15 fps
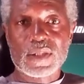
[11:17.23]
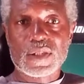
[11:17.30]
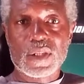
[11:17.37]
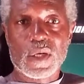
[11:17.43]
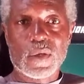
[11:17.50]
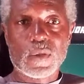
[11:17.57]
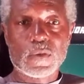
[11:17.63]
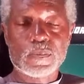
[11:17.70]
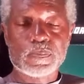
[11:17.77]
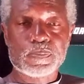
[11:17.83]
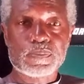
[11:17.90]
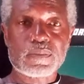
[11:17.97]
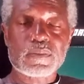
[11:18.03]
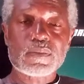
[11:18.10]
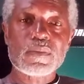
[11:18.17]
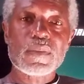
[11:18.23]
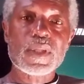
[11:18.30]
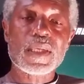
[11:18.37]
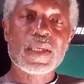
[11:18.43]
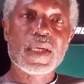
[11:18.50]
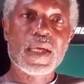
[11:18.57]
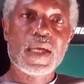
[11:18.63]
So
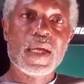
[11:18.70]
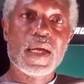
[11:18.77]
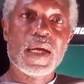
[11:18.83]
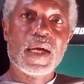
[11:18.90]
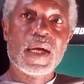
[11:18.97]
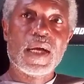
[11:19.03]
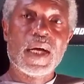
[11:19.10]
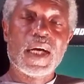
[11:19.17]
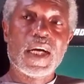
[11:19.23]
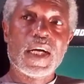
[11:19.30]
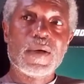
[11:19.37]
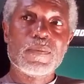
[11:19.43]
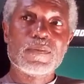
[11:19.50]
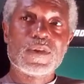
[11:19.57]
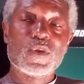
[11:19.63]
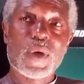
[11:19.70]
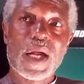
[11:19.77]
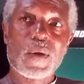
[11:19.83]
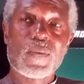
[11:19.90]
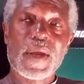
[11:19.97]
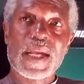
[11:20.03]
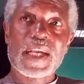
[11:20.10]
do
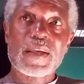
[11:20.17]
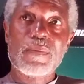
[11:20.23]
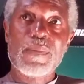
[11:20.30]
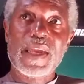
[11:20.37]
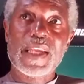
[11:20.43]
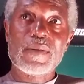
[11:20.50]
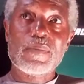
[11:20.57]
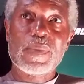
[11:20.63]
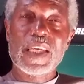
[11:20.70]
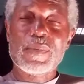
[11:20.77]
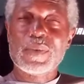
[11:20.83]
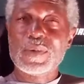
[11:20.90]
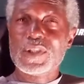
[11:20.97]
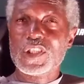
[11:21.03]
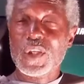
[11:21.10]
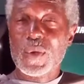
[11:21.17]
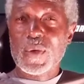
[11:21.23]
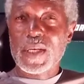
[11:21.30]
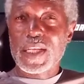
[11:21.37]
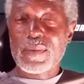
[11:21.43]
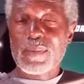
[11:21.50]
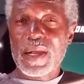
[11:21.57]
I recommend people
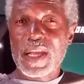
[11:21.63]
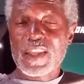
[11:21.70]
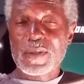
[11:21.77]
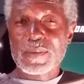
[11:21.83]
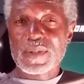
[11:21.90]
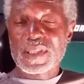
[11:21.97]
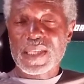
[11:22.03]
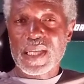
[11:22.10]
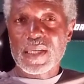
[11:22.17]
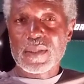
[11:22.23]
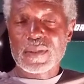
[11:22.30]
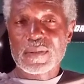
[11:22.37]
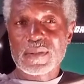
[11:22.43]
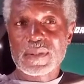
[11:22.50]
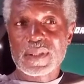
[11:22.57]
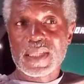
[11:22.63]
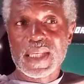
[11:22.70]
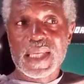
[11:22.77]
doing it by themselves?